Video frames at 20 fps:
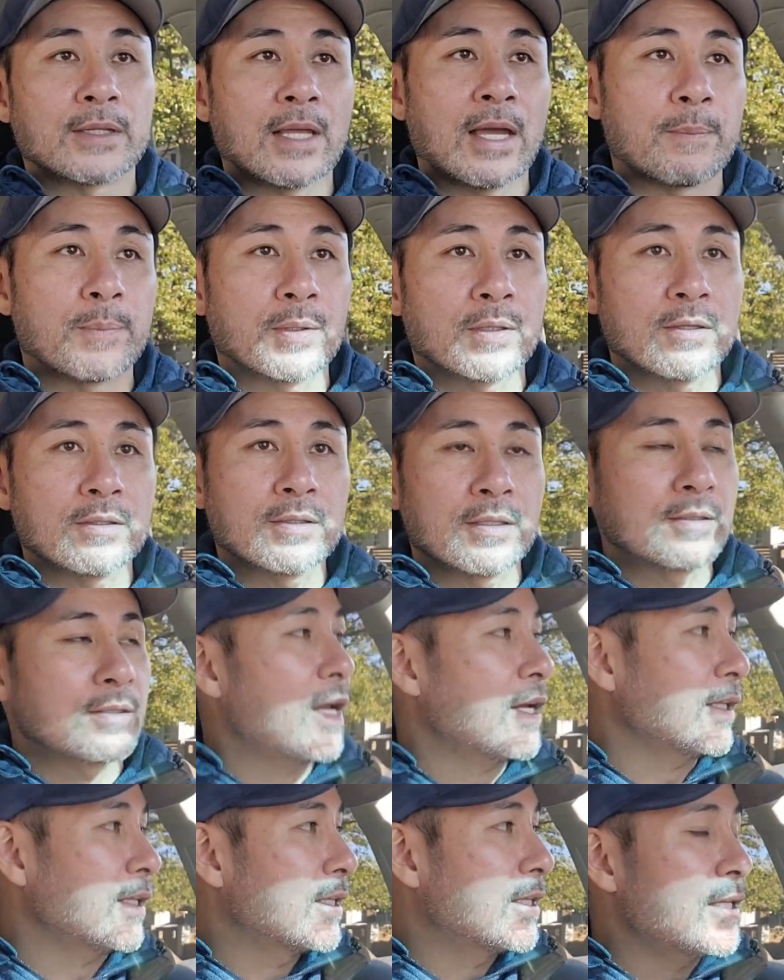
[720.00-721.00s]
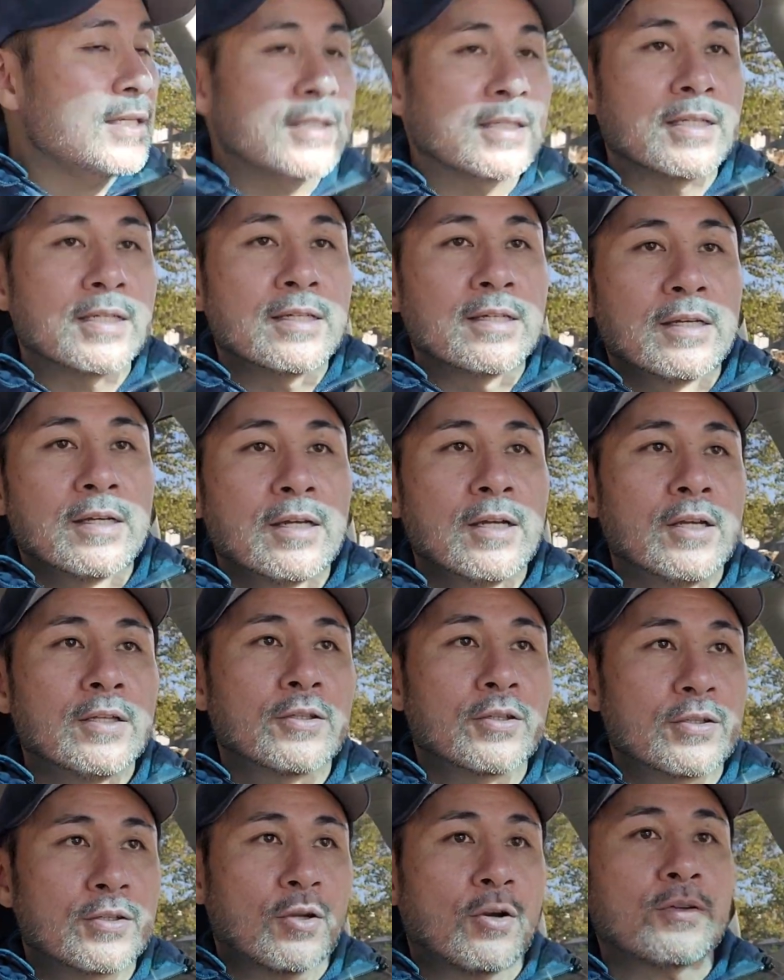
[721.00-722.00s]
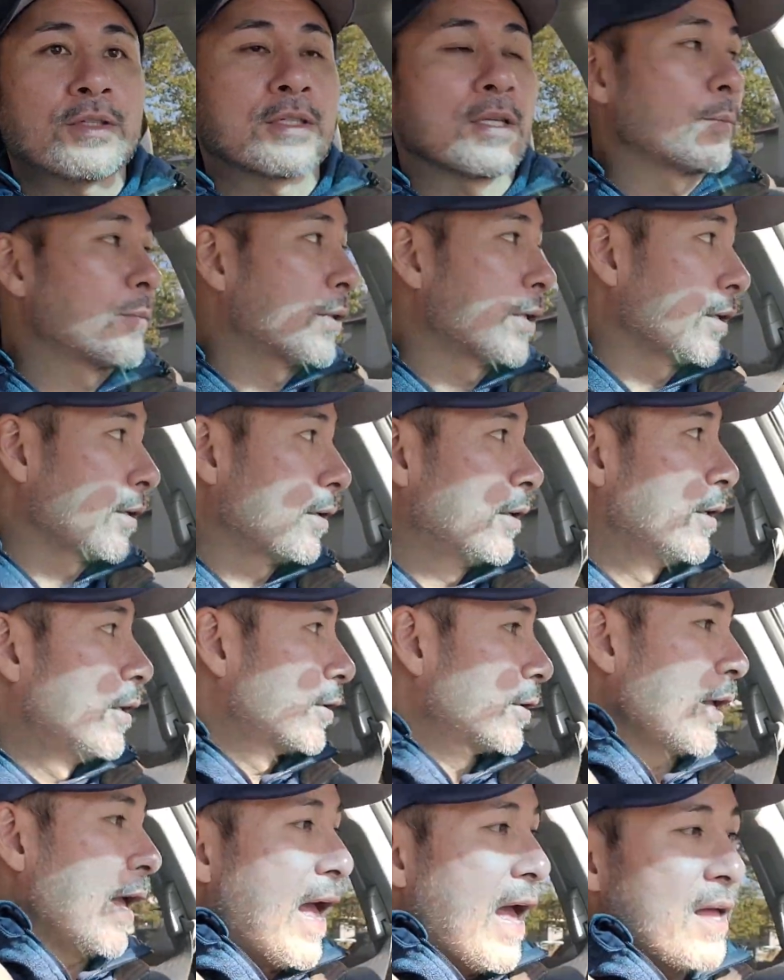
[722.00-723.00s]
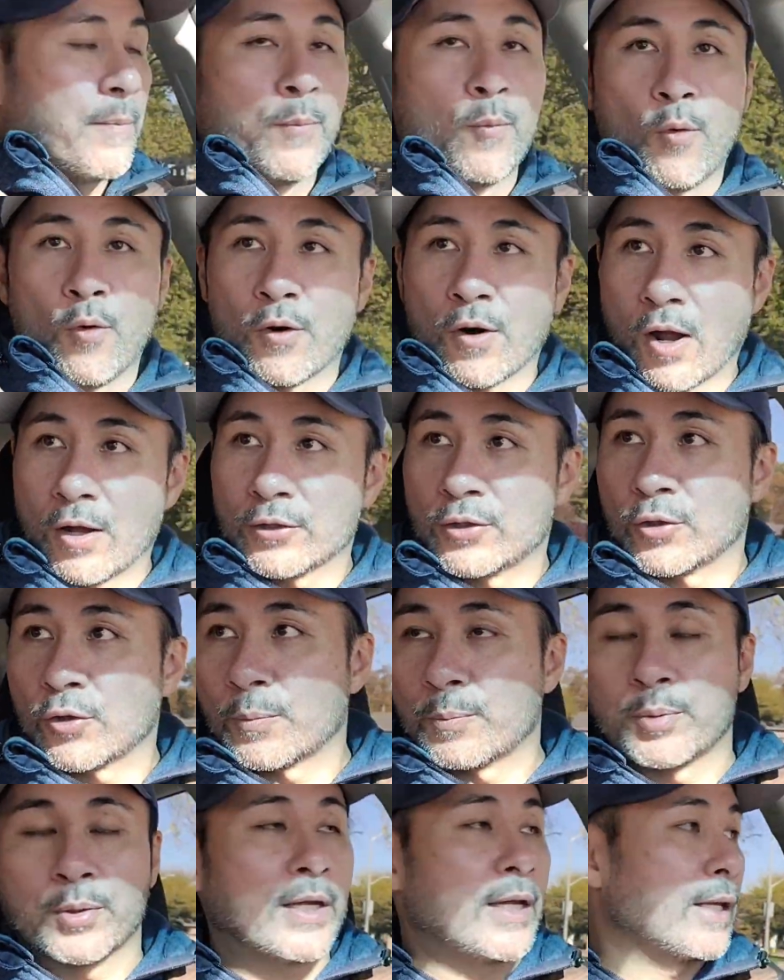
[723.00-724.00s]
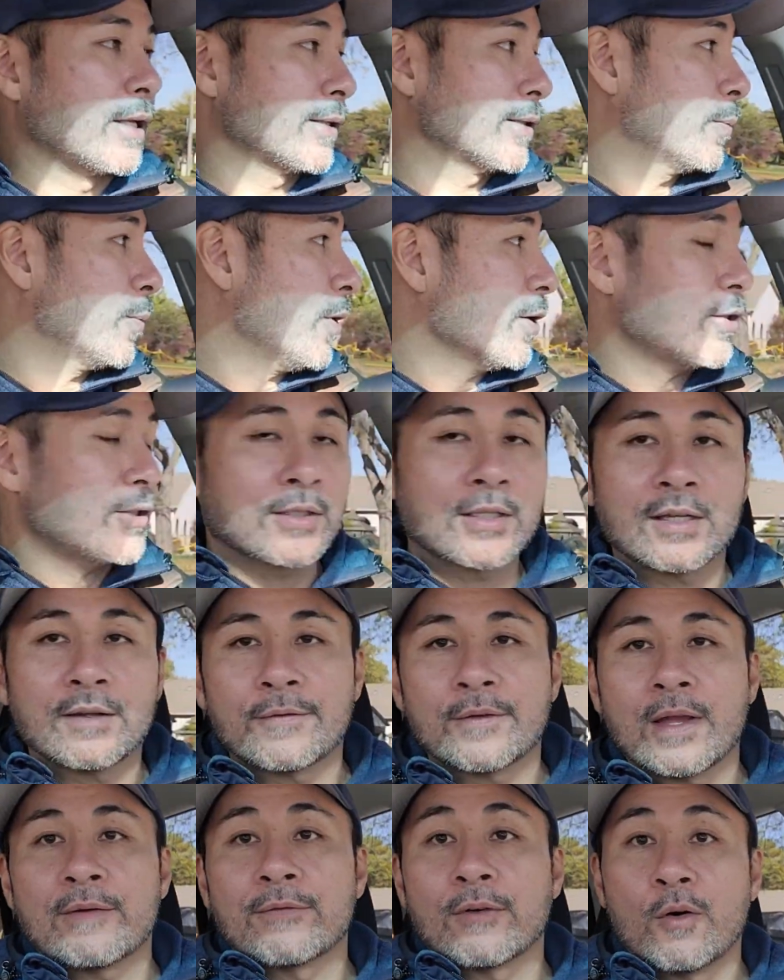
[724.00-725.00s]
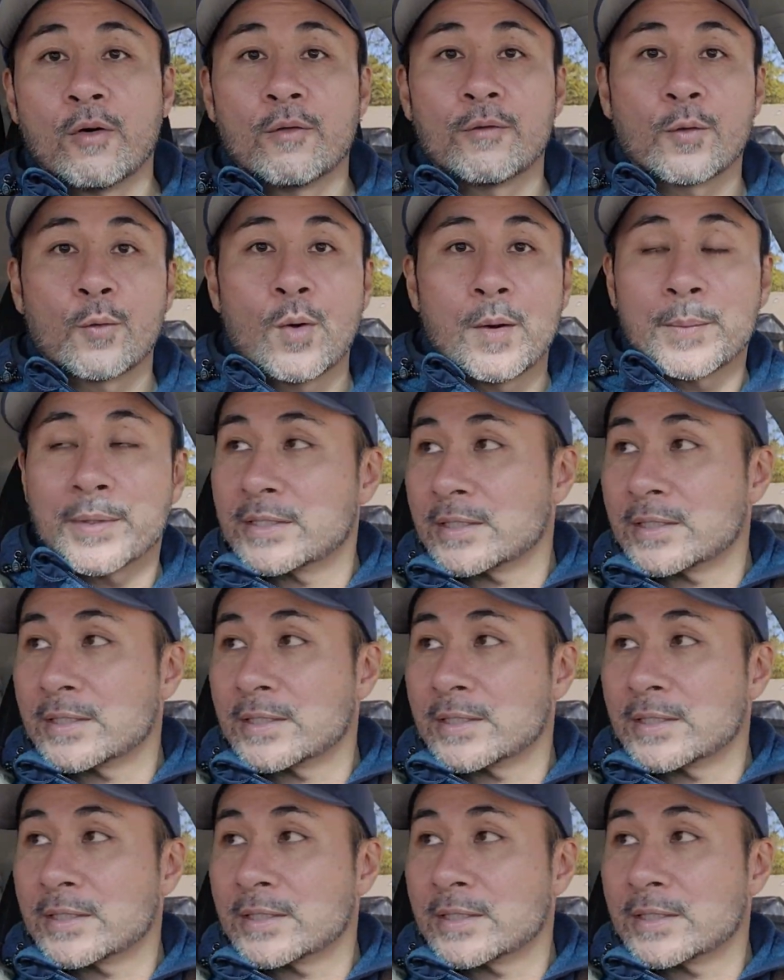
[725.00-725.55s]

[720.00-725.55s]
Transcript: that, because it's not easy to start something, to add more onto your plate, especially if you have an overwhelming